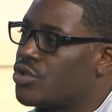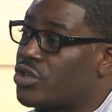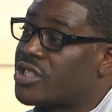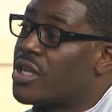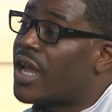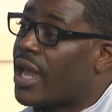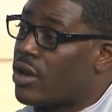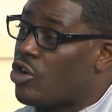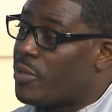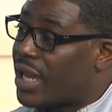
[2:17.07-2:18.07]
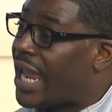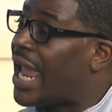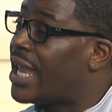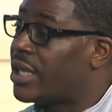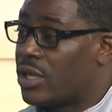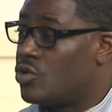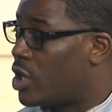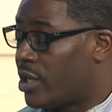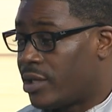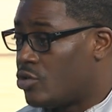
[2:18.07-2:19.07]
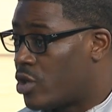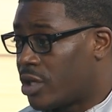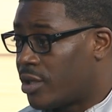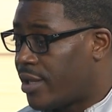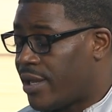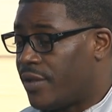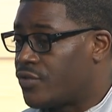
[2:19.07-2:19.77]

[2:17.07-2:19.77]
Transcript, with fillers: who are stuck at home and who can't, couldn't get who online. Who couldn't leave.